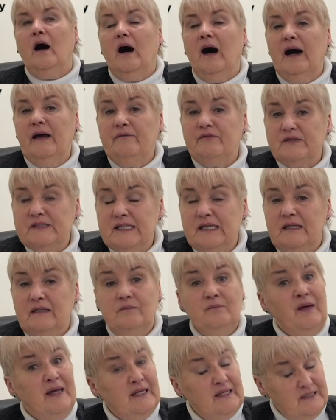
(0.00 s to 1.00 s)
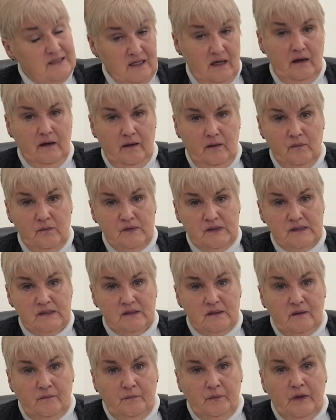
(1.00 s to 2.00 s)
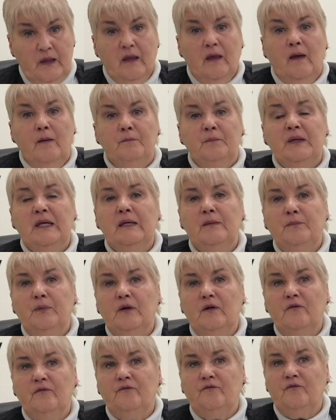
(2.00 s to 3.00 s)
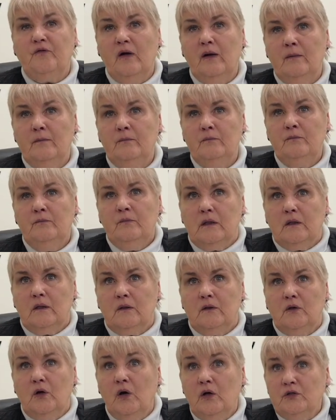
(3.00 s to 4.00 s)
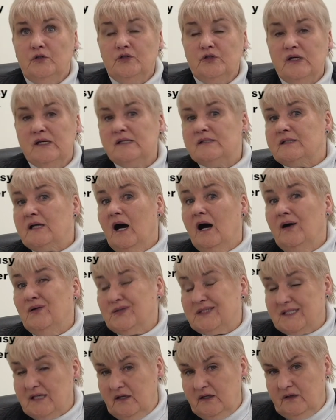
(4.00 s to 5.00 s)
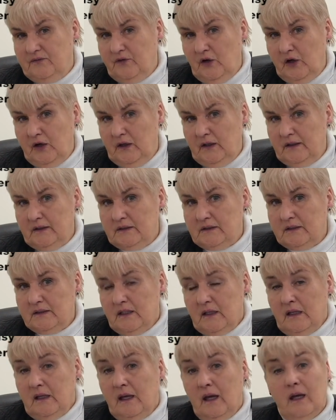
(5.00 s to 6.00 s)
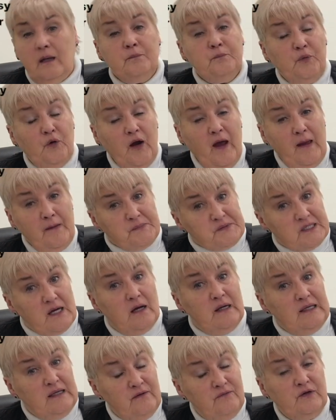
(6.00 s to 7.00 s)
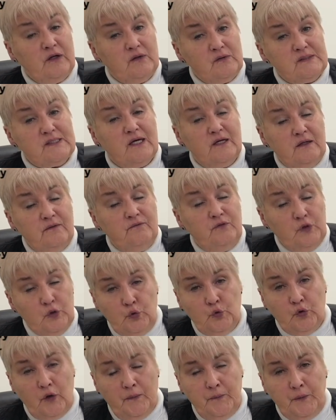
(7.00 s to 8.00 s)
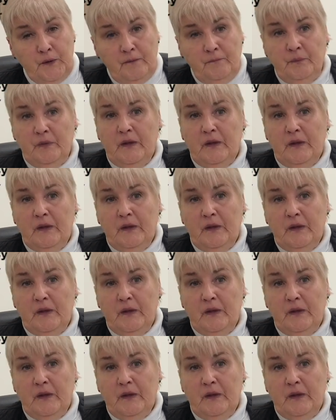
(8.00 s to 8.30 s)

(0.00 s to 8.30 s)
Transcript: I've seen many times people from countries outside of Ireland and perhaps even outside of Europe,